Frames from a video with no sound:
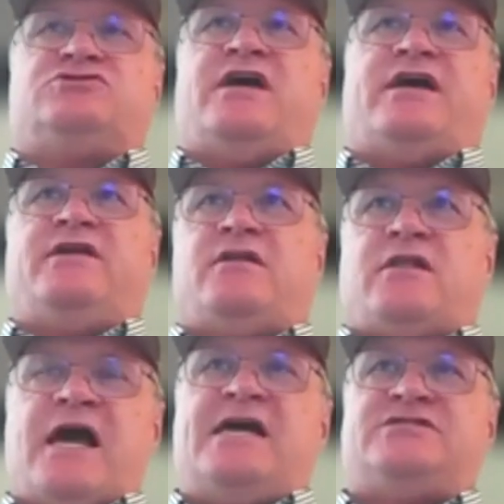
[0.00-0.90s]
Like in
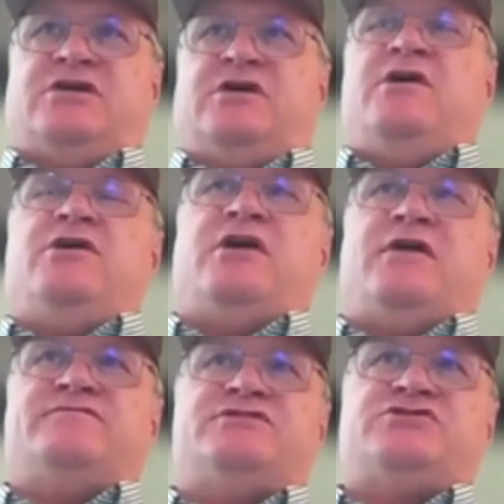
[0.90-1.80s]
Alaska, you
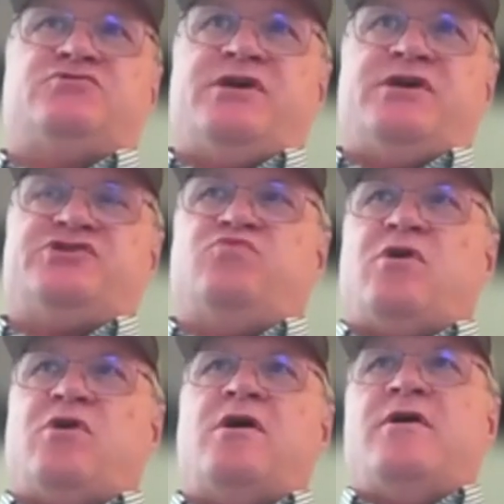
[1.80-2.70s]
have a situation
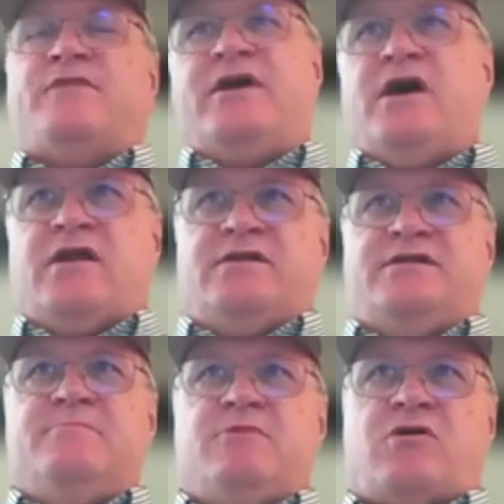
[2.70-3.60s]
where they got a
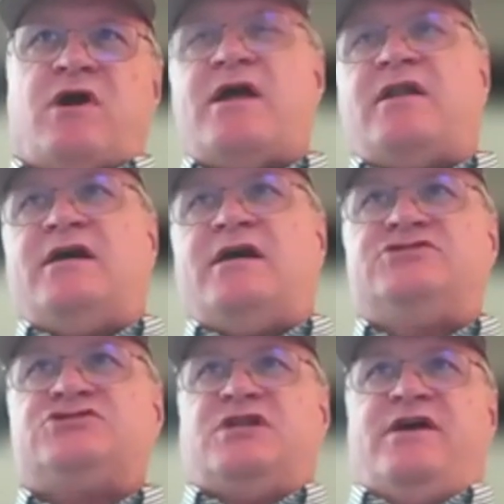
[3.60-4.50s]
Democrat
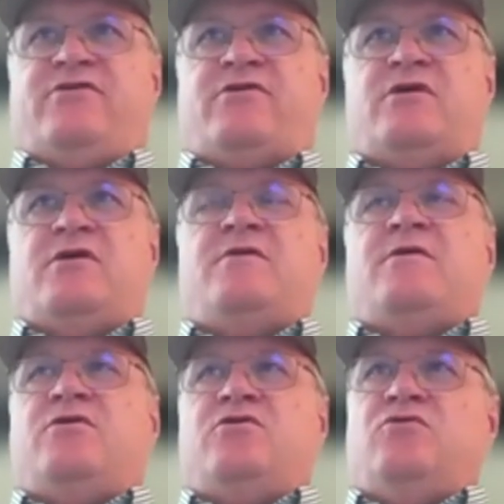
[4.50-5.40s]
legislator
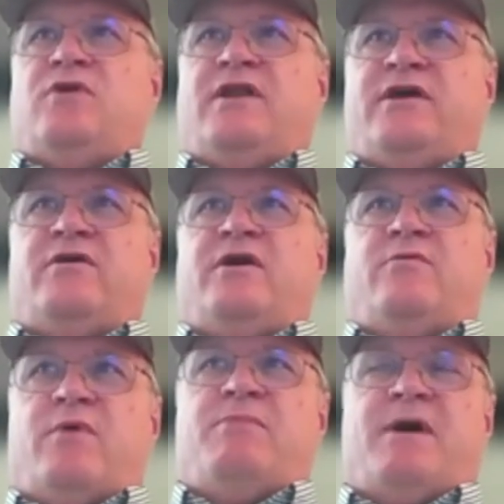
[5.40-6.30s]
who in a
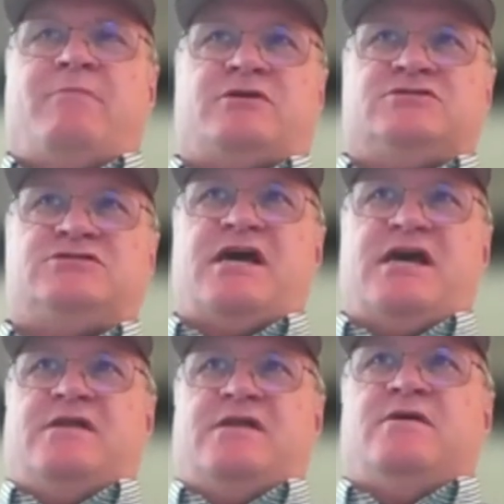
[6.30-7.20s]
Republican
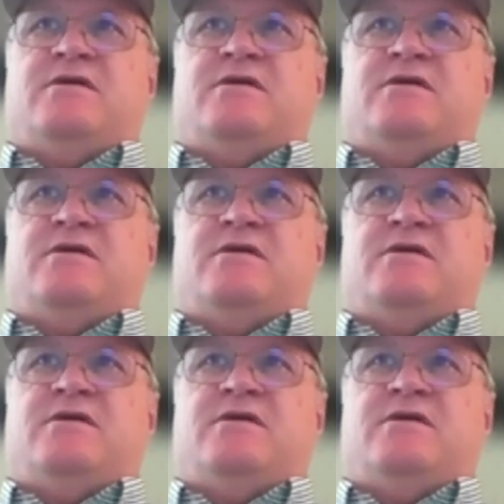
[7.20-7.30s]
state,